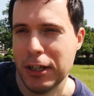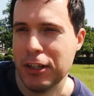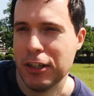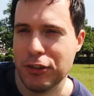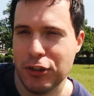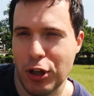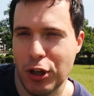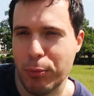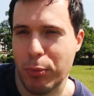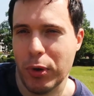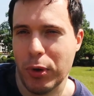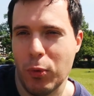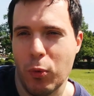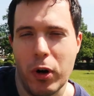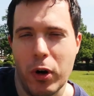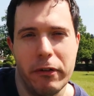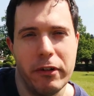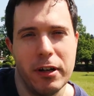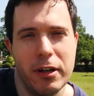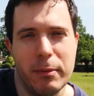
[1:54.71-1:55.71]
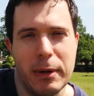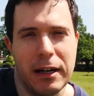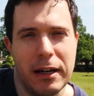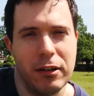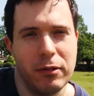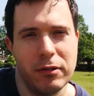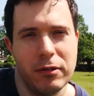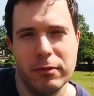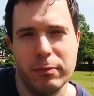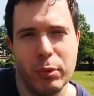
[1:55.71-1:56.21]
There's no point worrying
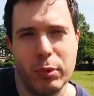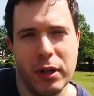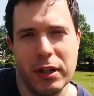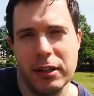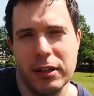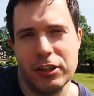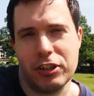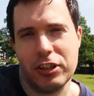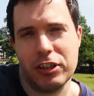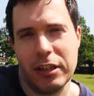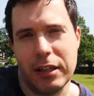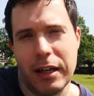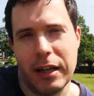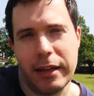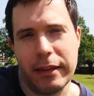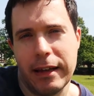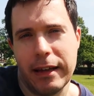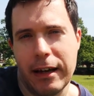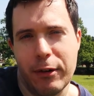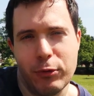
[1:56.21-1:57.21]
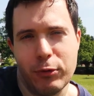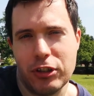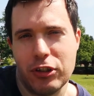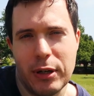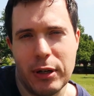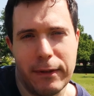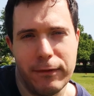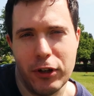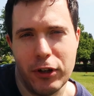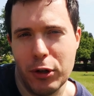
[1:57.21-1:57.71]
about pointless shit like that,
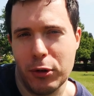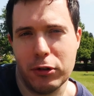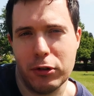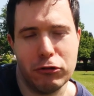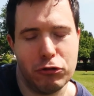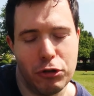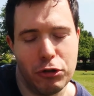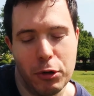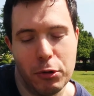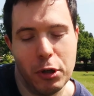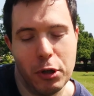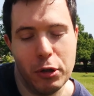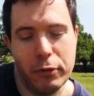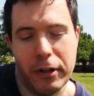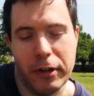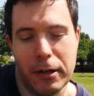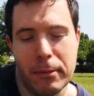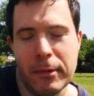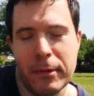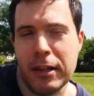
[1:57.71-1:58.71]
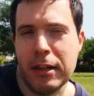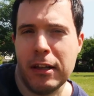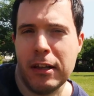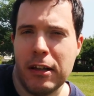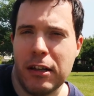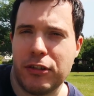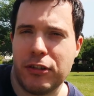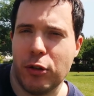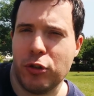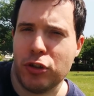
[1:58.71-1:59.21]
which you have no control over.
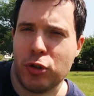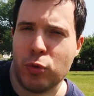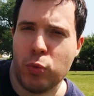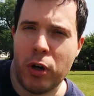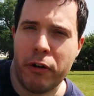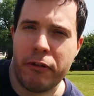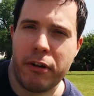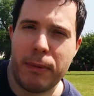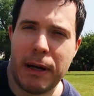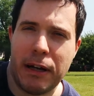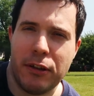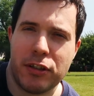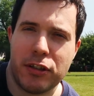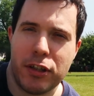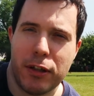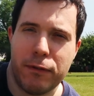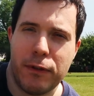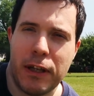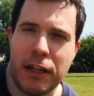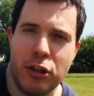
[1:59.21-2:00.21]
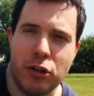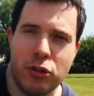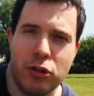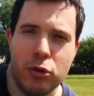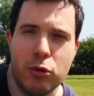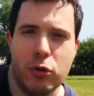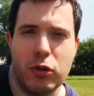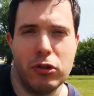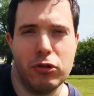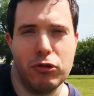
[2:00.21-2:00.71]
So just worry about the stuff that you
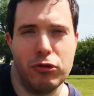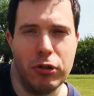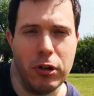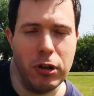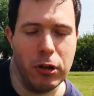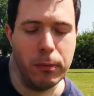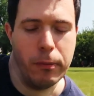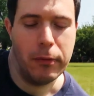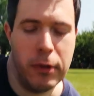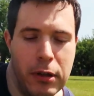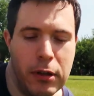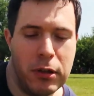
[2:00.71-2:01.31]
do control.